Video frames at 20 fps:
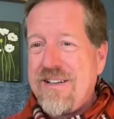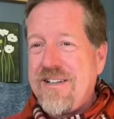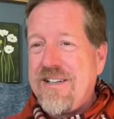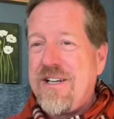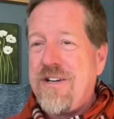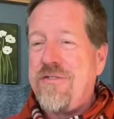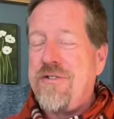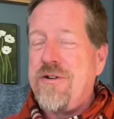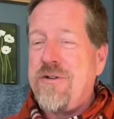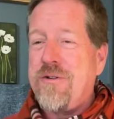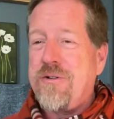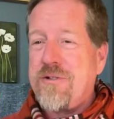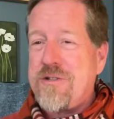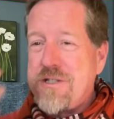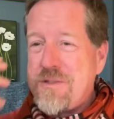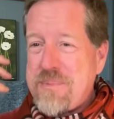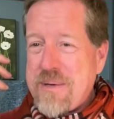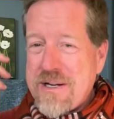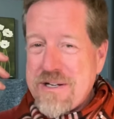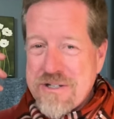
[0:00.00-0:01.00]
If you
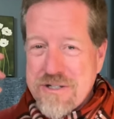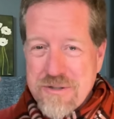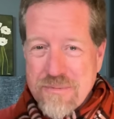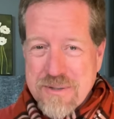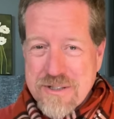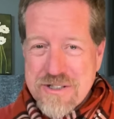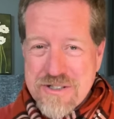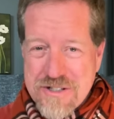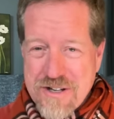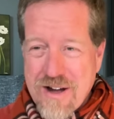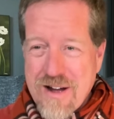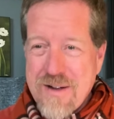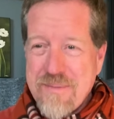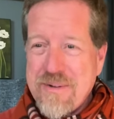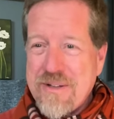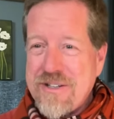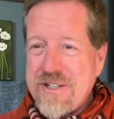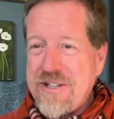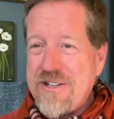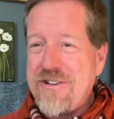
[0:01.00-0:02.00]
spend too much time
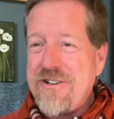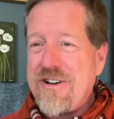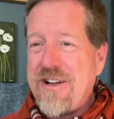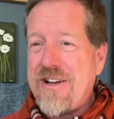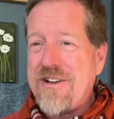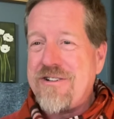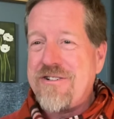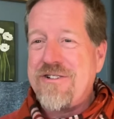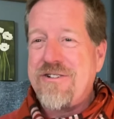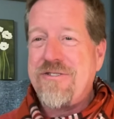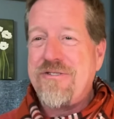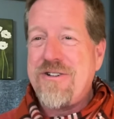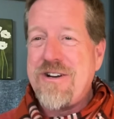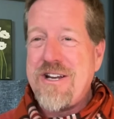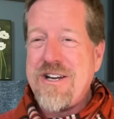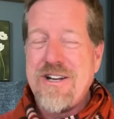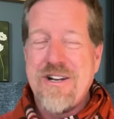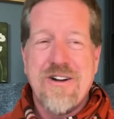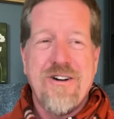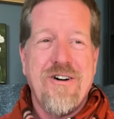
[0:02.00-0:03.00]
on the internet
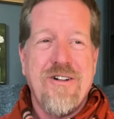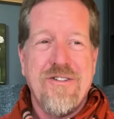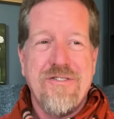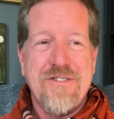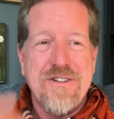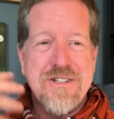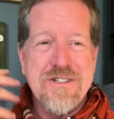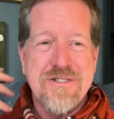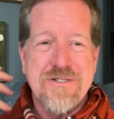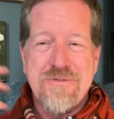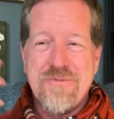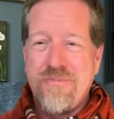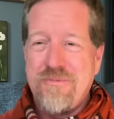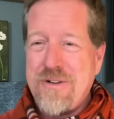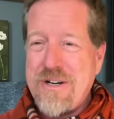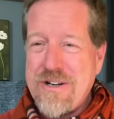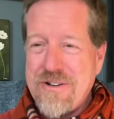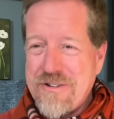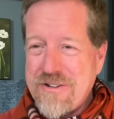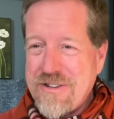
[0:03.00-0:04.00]
reading all these
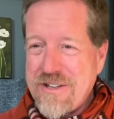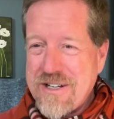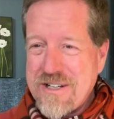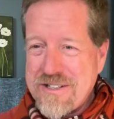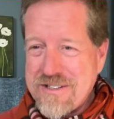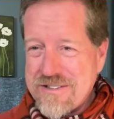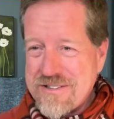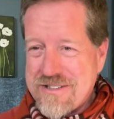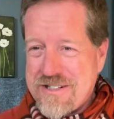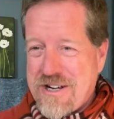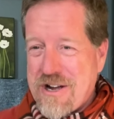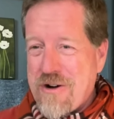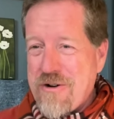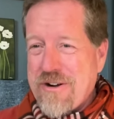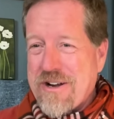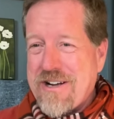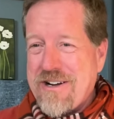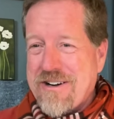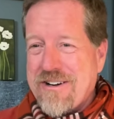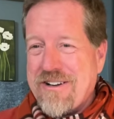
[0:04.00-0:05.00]
weird things
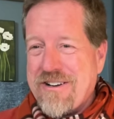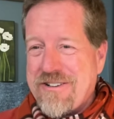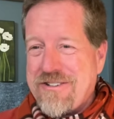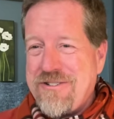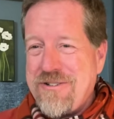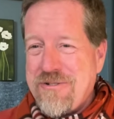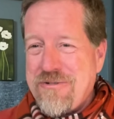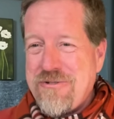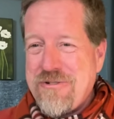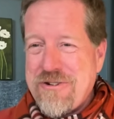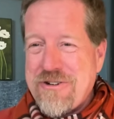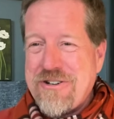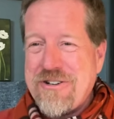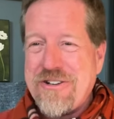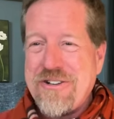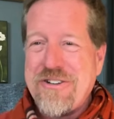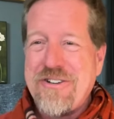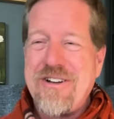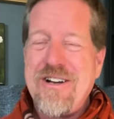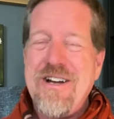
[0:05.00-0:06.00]
going on in the
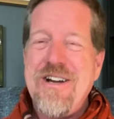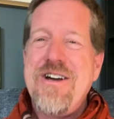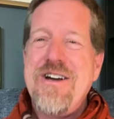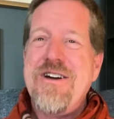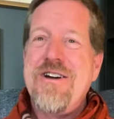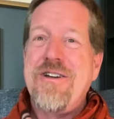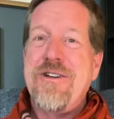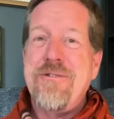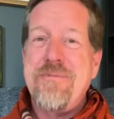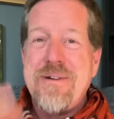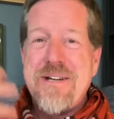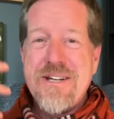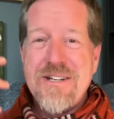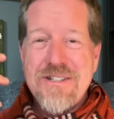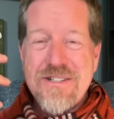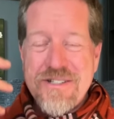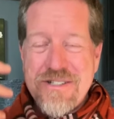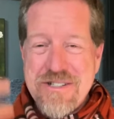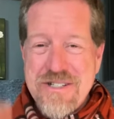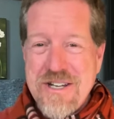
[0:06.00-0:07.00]
world, you begin
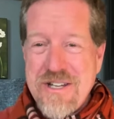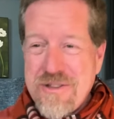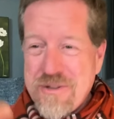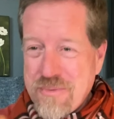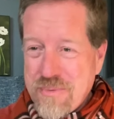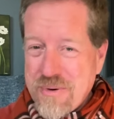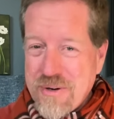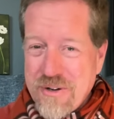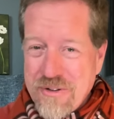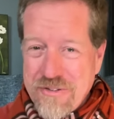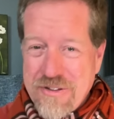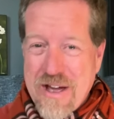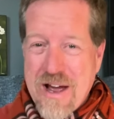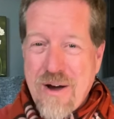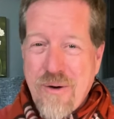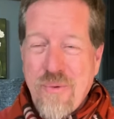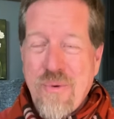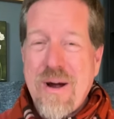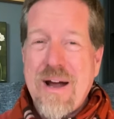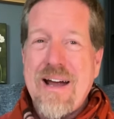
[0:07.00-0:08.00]
to see the world
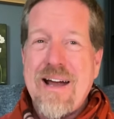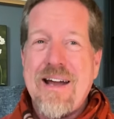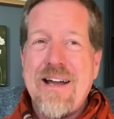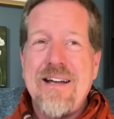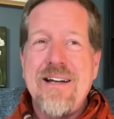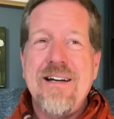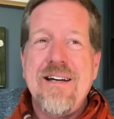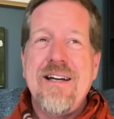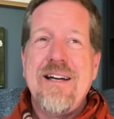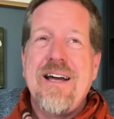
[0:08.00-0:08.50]
that way.